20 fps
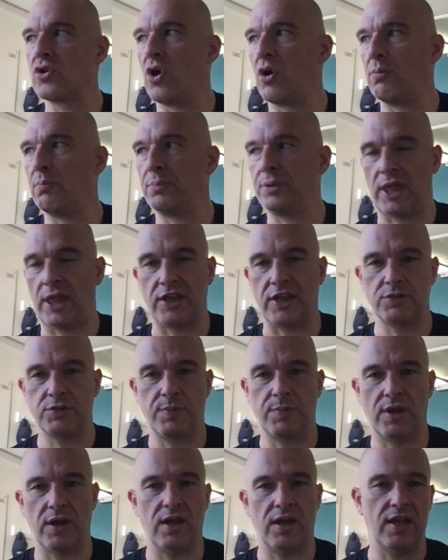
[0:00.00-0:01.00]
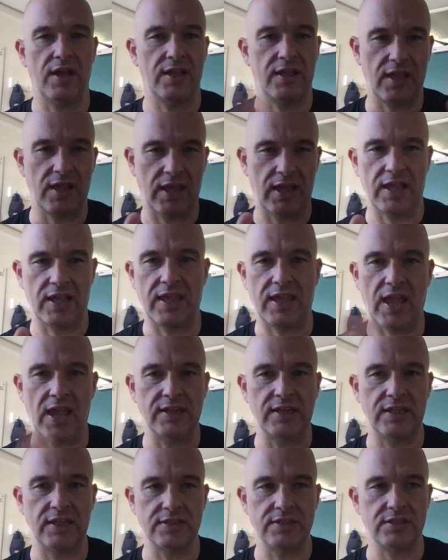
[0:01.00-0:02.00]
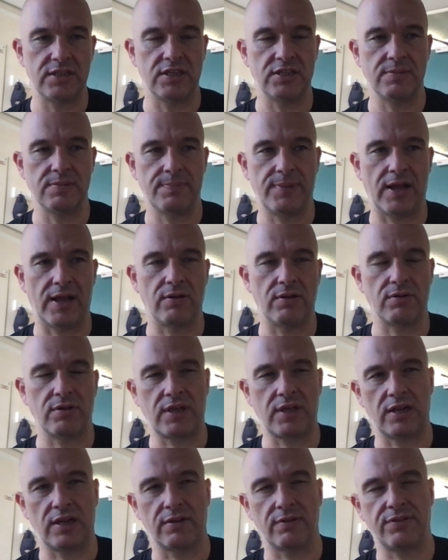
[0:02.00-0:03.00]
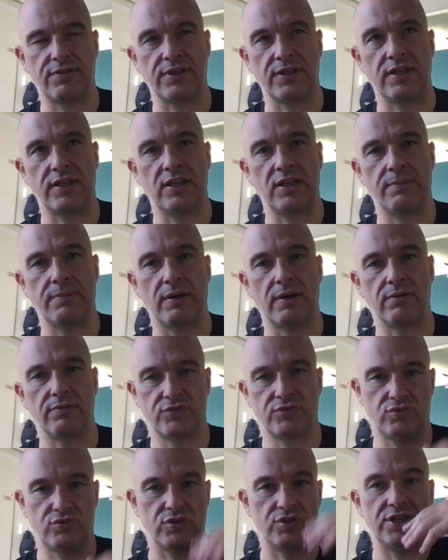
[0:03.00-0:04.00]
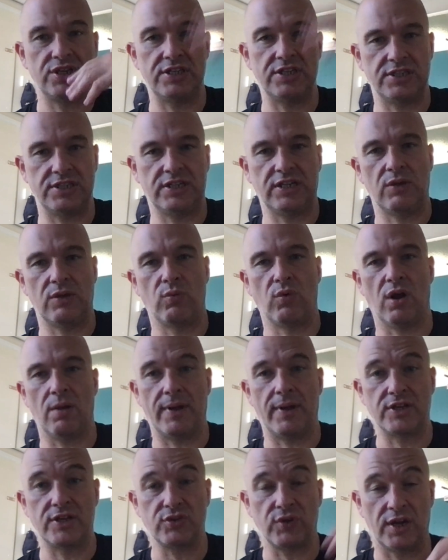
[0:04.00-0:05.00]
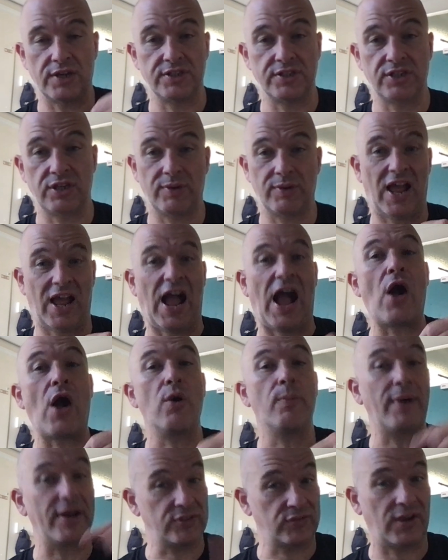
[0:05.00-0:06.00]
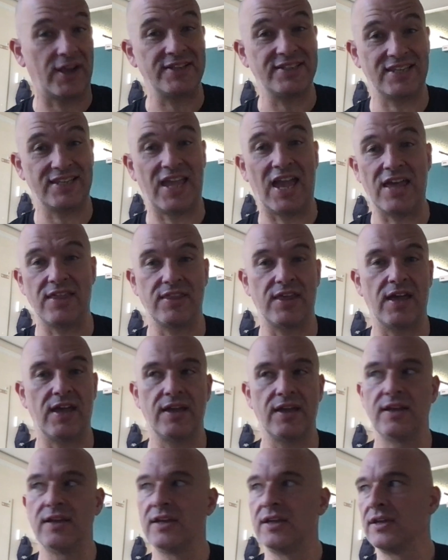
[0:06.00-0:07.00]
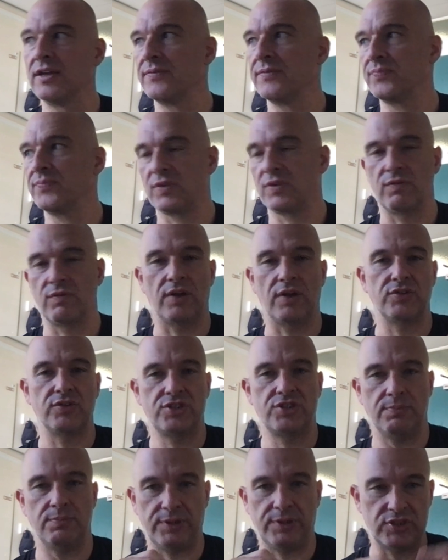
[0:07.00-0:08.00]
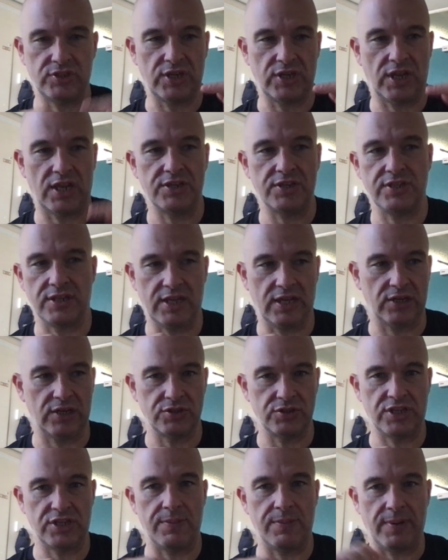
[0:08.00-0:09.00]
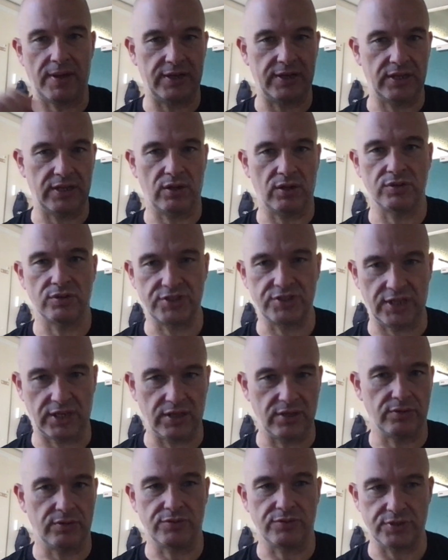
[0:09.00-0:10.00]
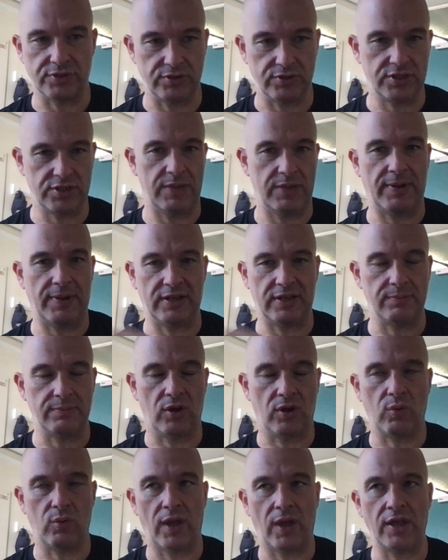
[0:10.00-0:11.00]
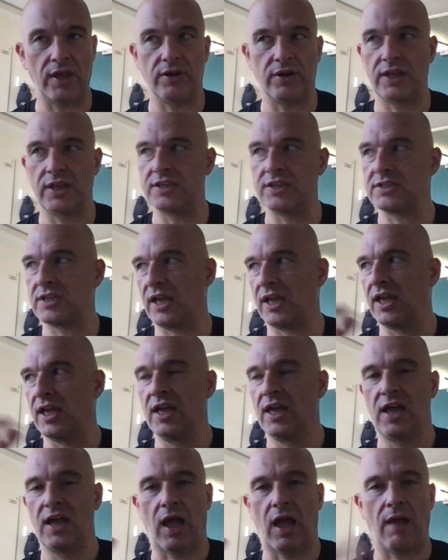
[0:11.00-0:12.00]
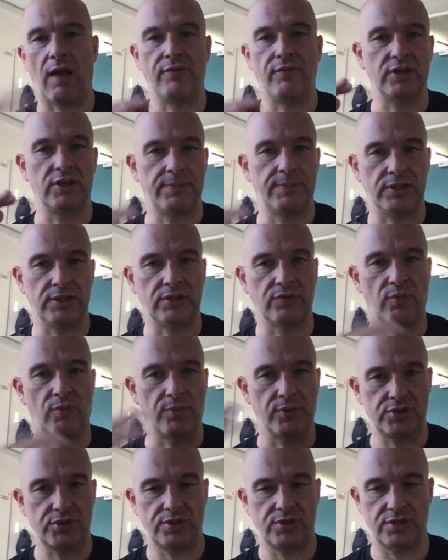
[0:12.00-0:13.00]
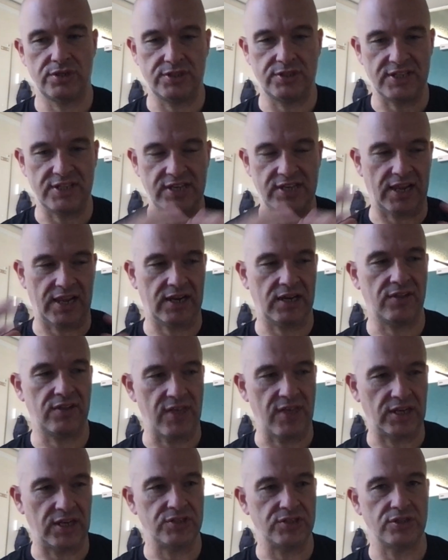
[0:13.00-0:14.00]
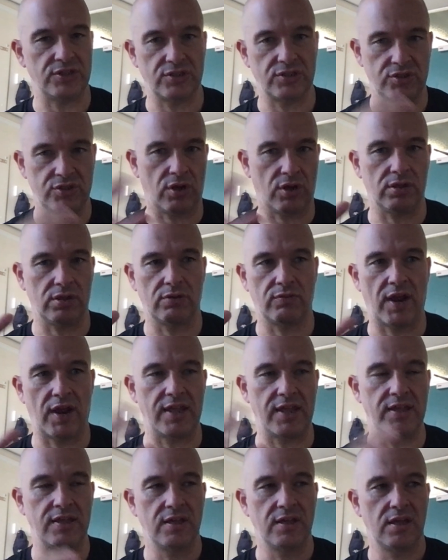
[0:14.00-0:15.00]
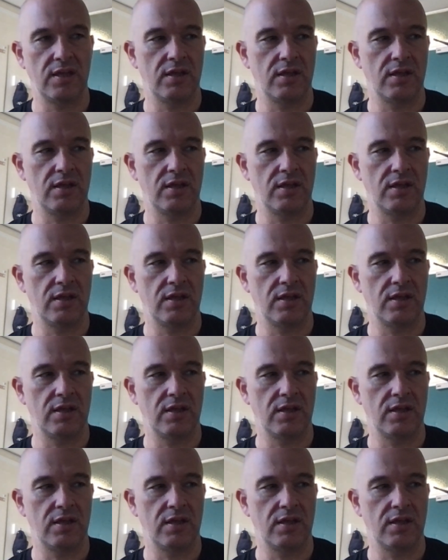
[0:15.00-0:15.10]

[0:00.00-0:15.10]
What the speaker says: complex, but again it's about kind of thinking about strategically what am I trying to do and how am I trying to get there, rather than simply chasing, can I just keep adding on singles and just keep adding more weight on it. It's like, I've got to build the robustness, the tank, the energy to tolerate